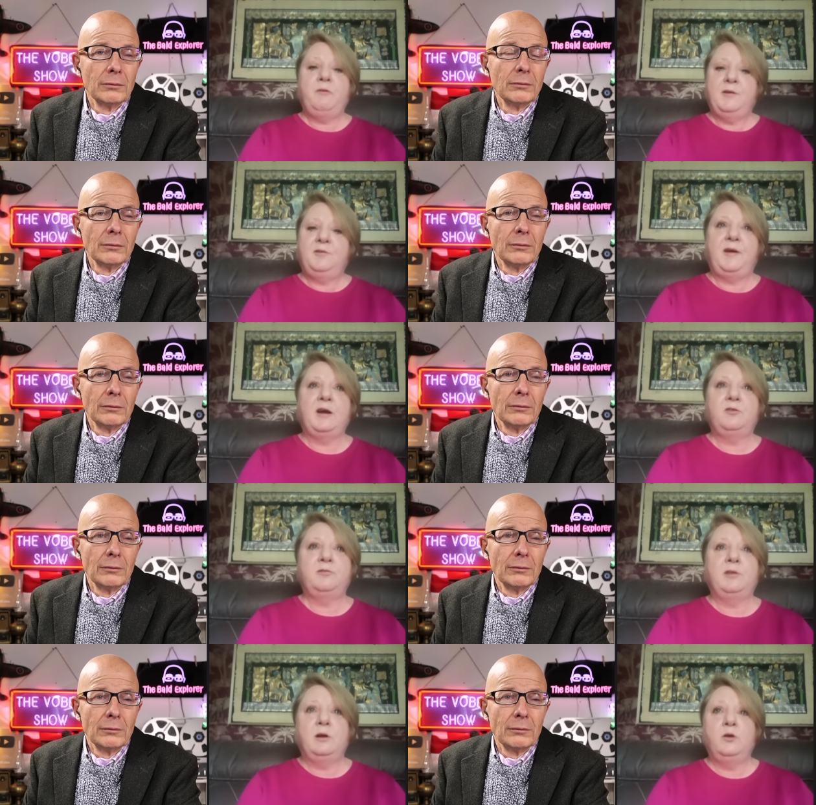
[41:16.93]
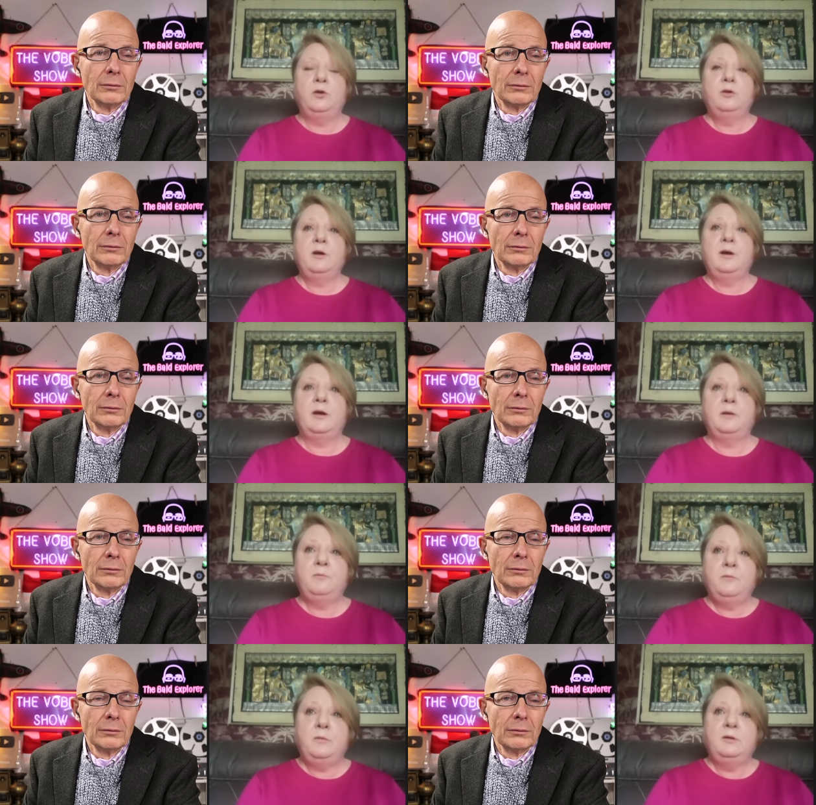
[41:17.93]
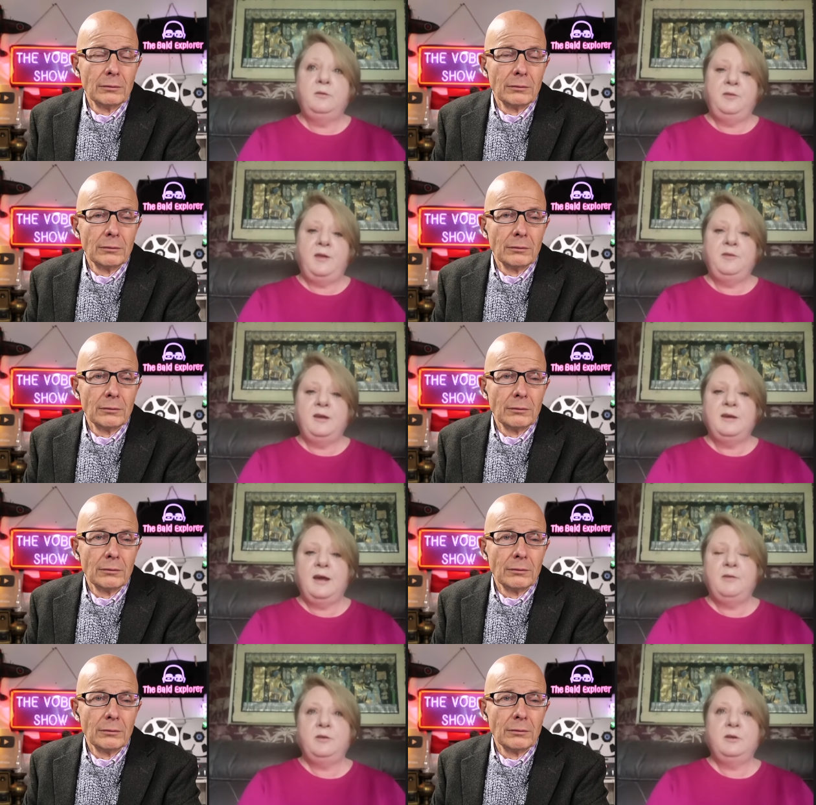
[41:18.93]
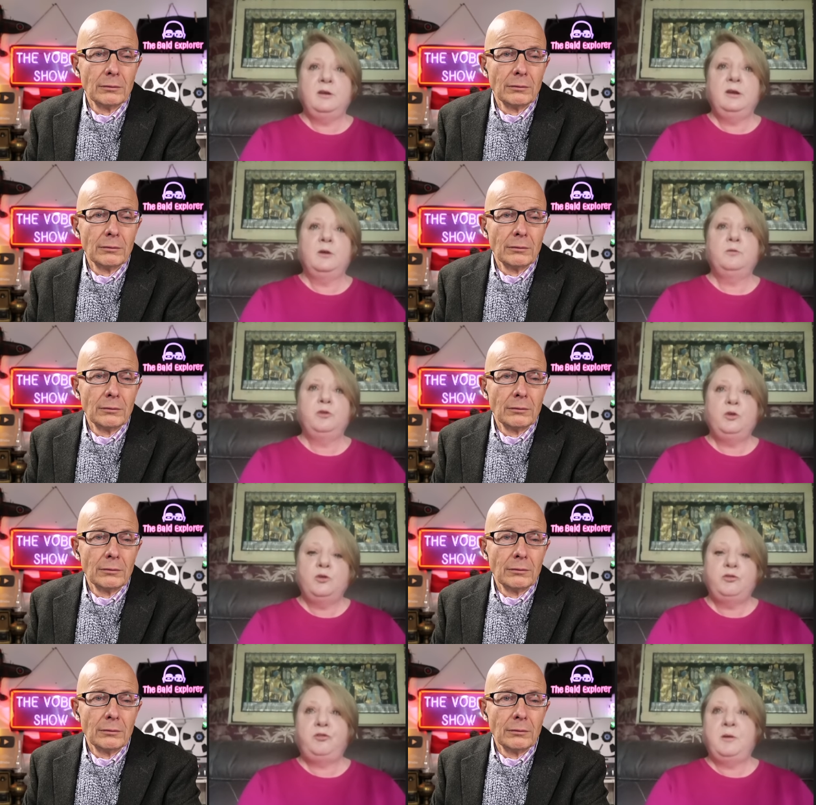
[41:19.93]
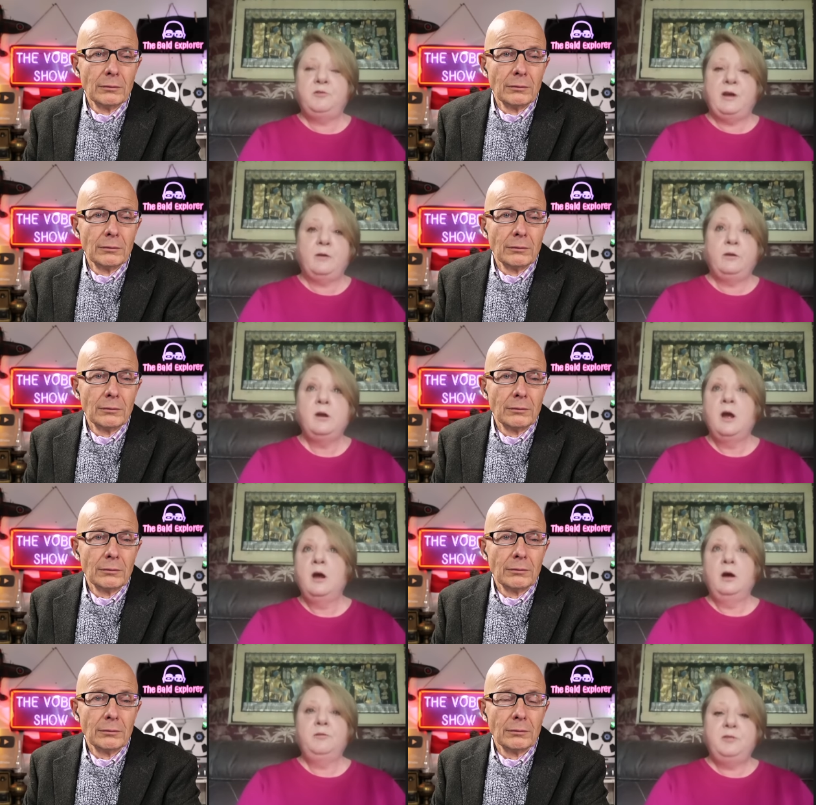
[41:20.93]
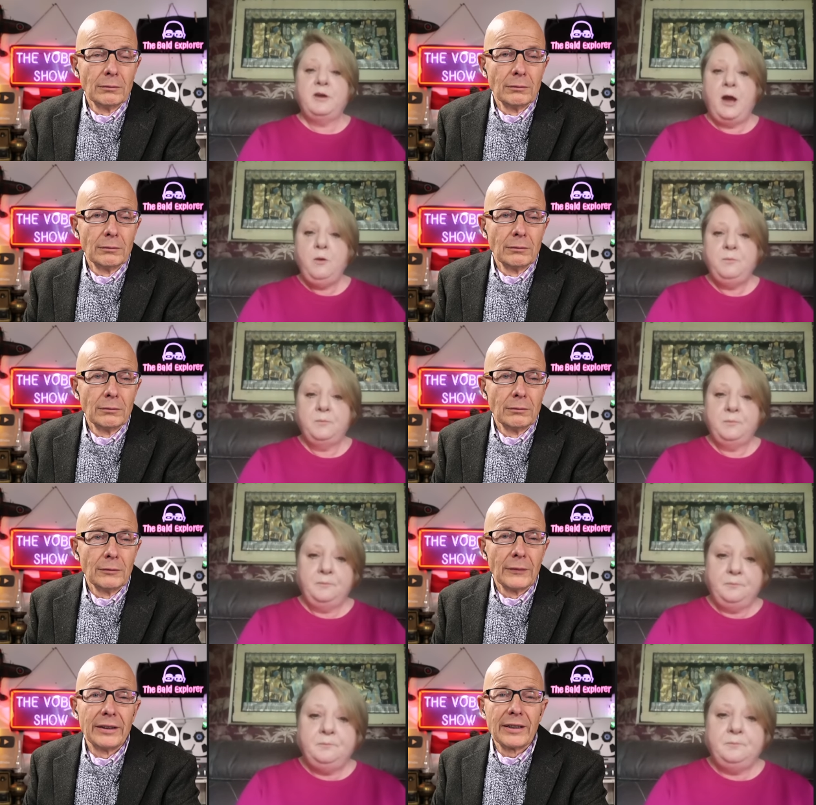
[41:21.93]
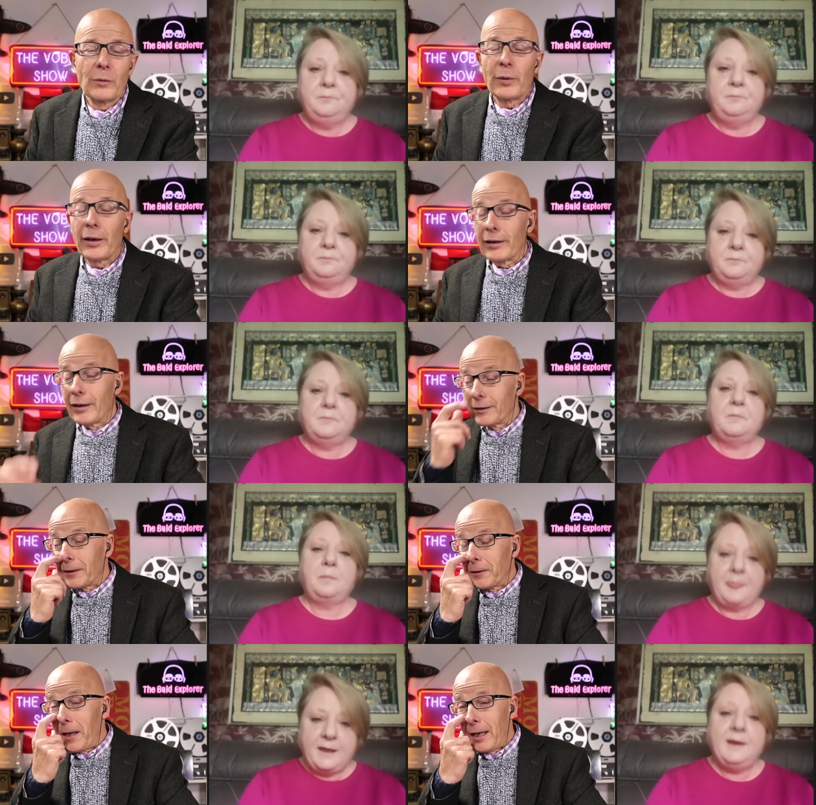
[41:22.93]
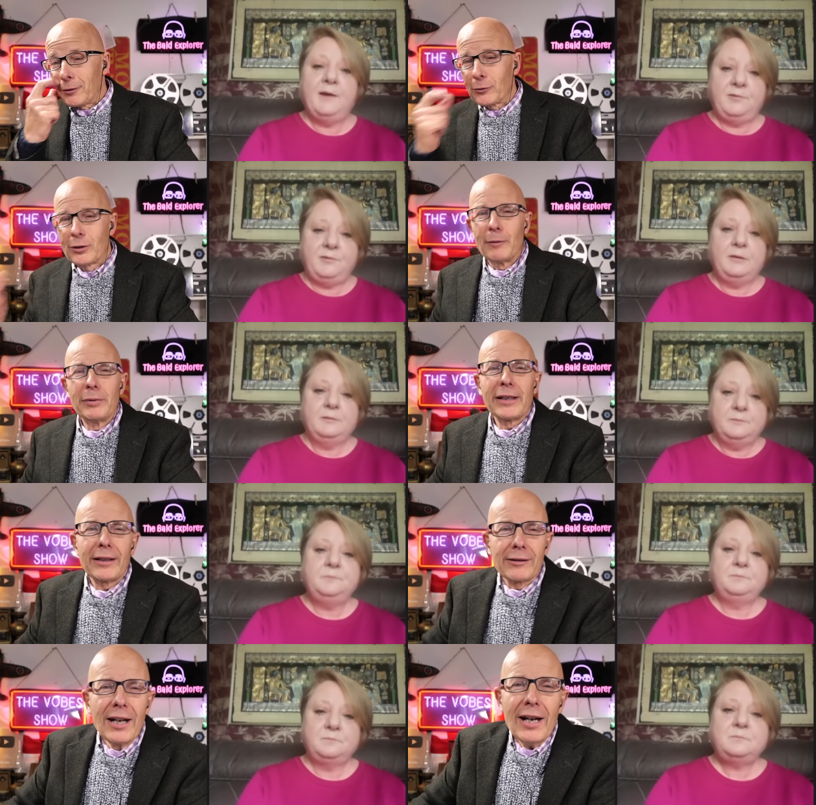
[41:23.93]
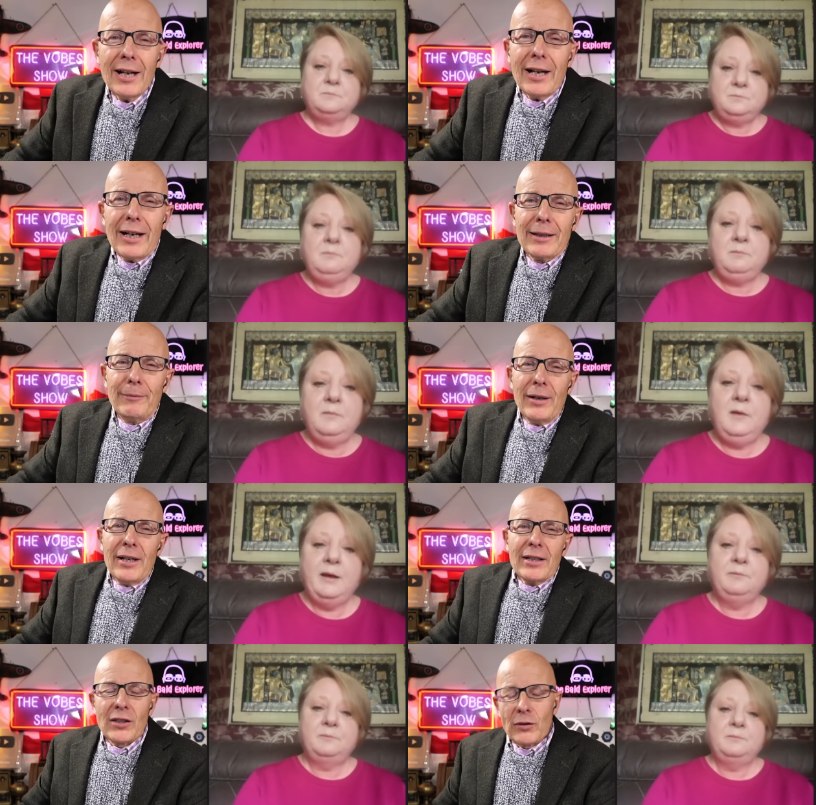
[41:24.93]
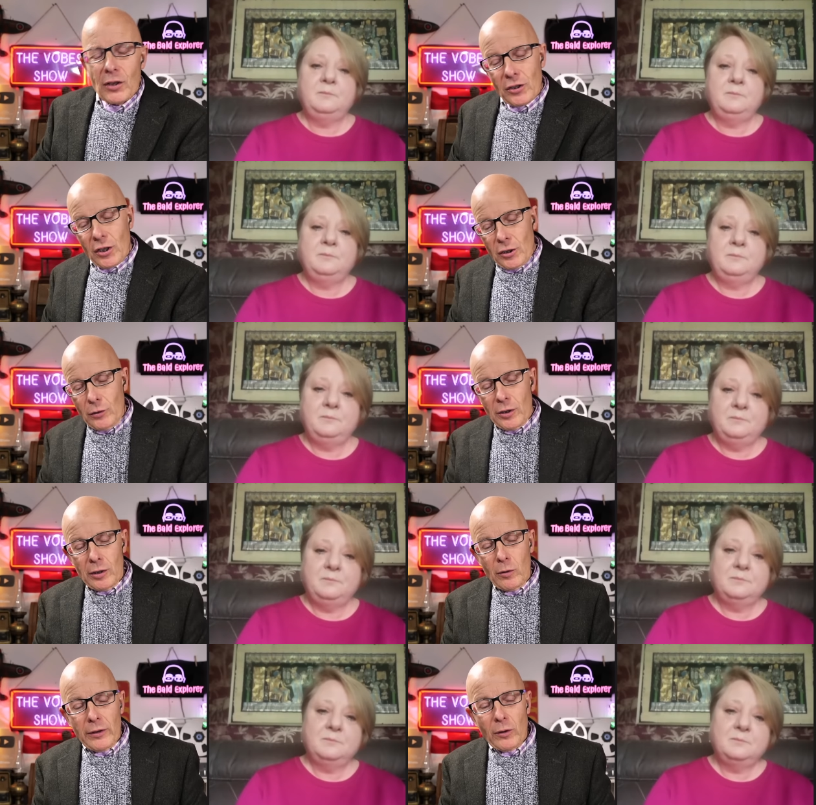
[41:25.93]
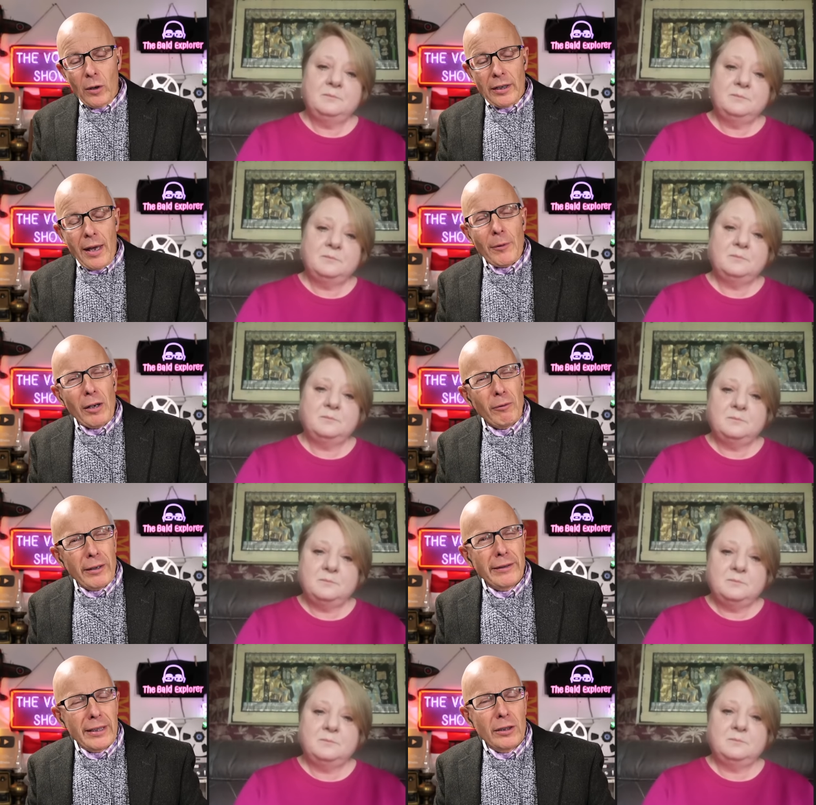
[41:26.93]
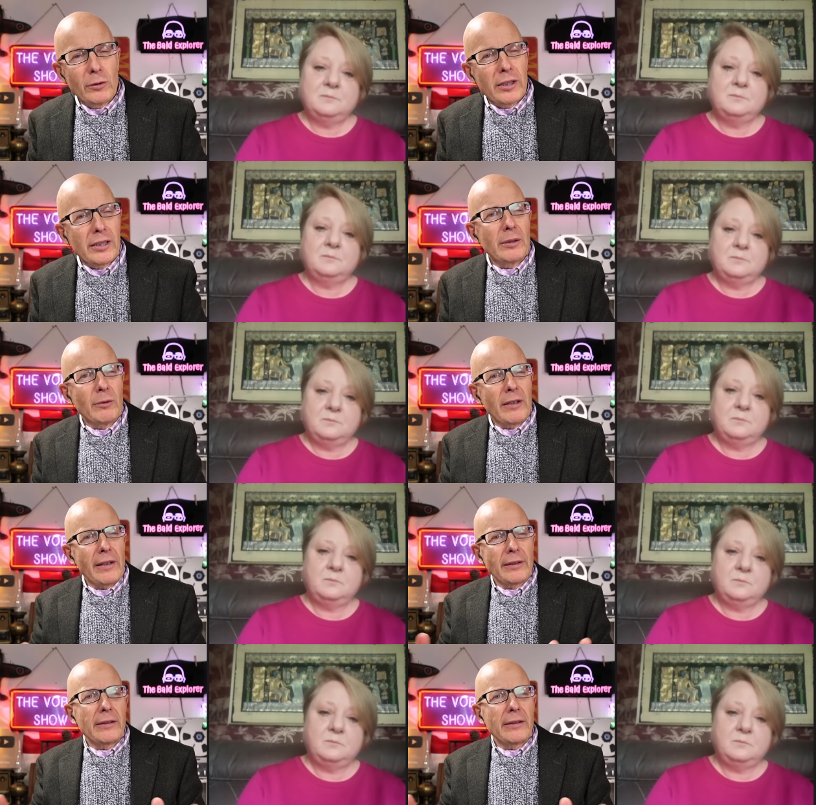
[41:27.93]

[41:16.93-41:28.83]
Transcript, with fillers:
Speaker 1: right side of the law, um, well, then they get the you know the call to step down, and off they go.
Speaker 2: And disappear, yeah, to go and hassle somebody else. Um, so, do you deal with? Uh, am I right in thinking you're dealing with